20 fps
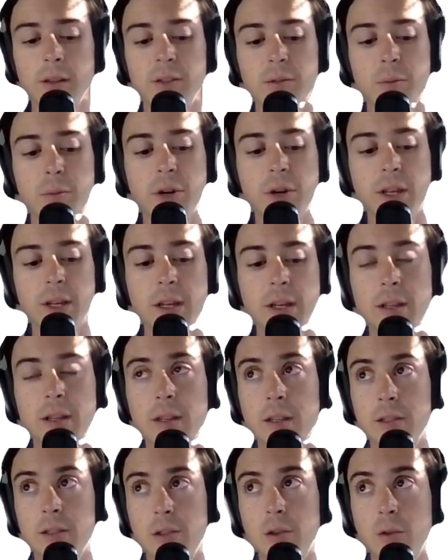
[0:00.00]
Bring in
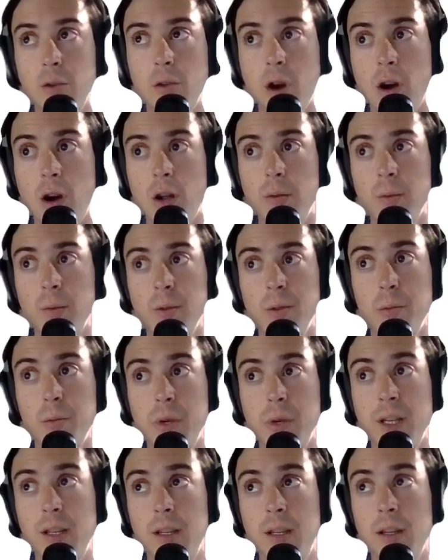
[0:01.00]
the two columns
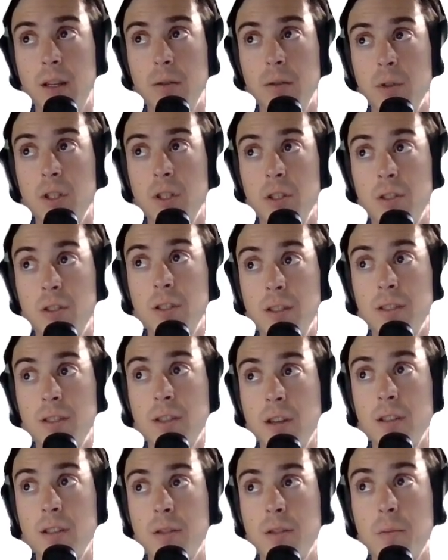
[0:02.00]
we need, which is just
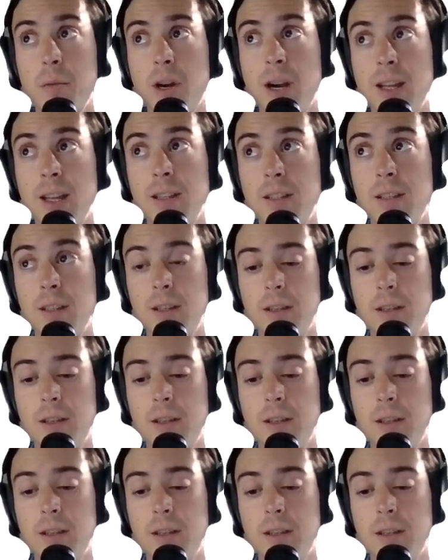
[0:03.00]
customer ID